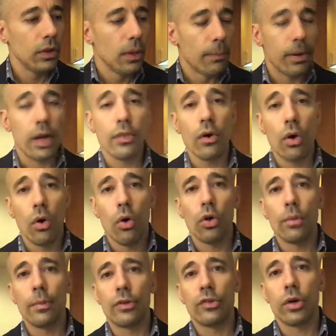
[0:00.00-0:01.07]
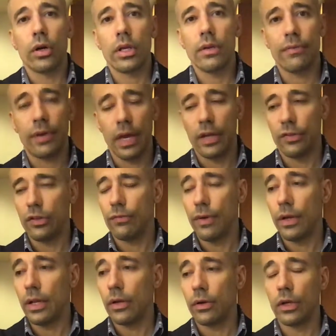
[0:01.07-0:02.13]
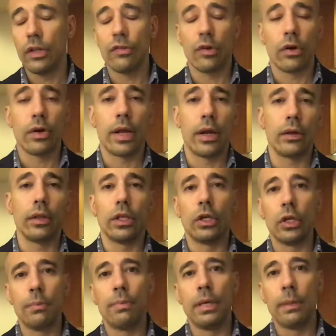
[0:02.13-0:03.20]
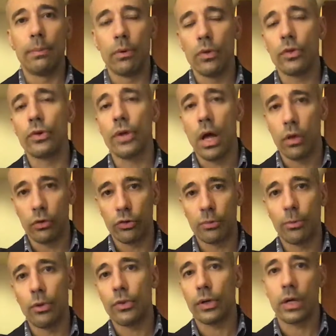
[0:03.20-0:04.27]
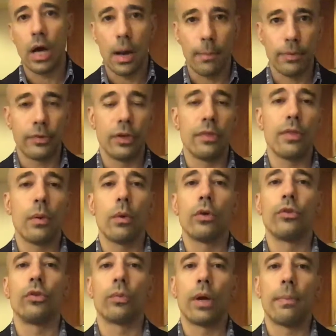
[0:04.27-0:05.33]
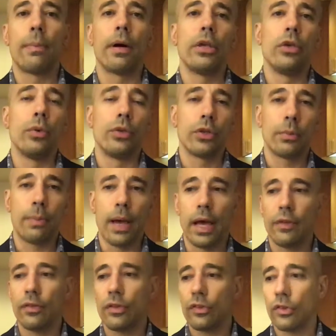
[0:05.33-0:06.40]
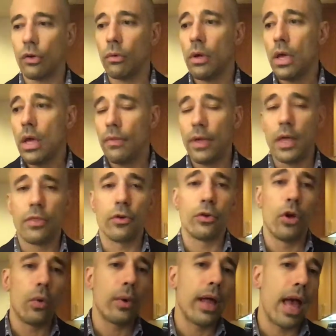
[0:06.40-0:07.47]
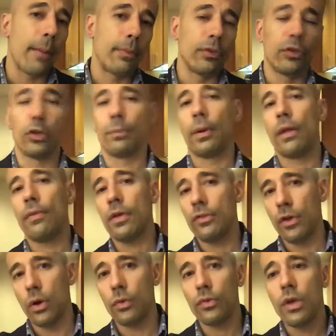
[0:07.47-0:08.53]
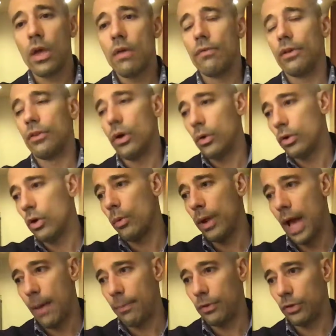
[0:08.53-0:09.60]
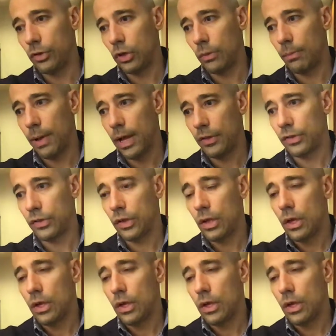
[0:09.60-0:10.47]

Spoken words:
But on the whole, majority of cases, veterinarians are inherently good people. They're knowledgeable, they're competent, they want to do right by you and your pets, and so they either know what happened to your pet, or they don't. If they don't know what happened to your pet's